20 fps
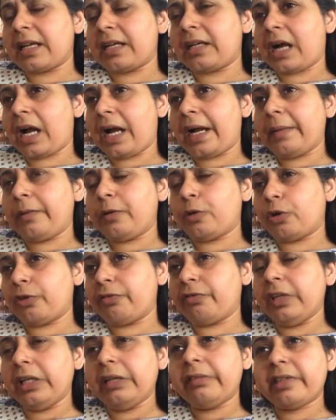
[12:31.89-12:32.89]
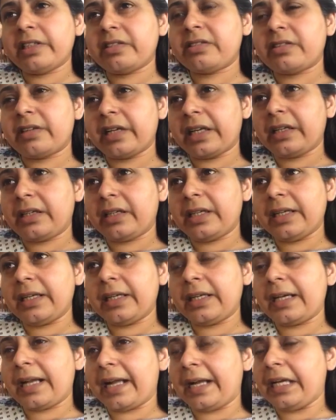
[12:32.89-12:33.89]
and I don't feel
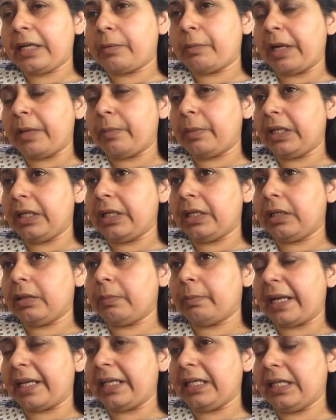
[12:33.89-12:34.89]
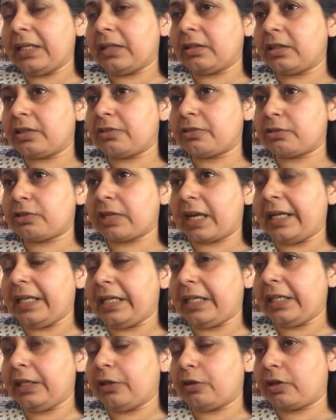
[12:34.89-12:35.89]
restricted like maybe many other
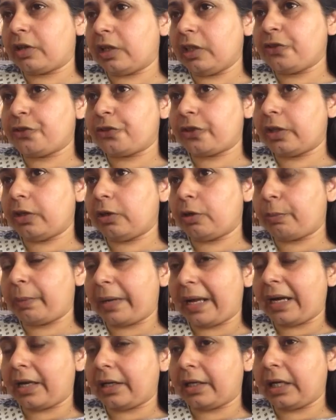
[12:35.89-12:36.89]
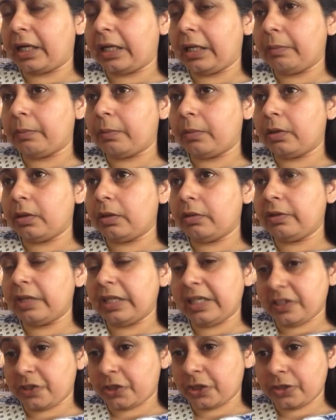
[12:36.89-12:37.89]
society or cultural or paradigm
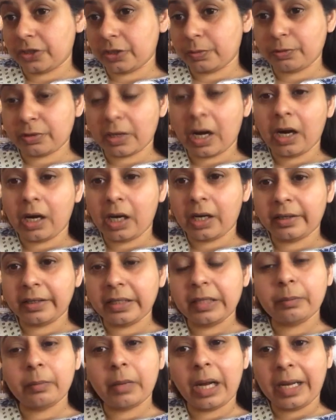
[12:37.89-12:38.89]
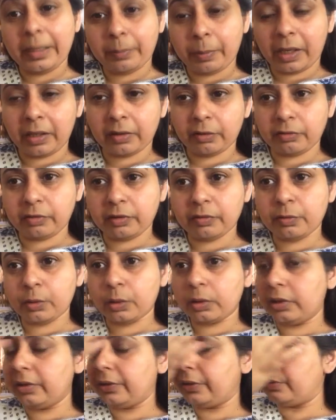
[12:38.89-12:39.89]
relationships are in my part of the
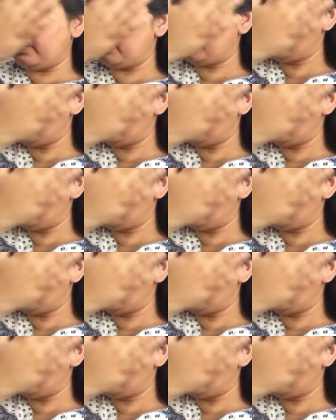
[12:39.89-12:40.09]
world.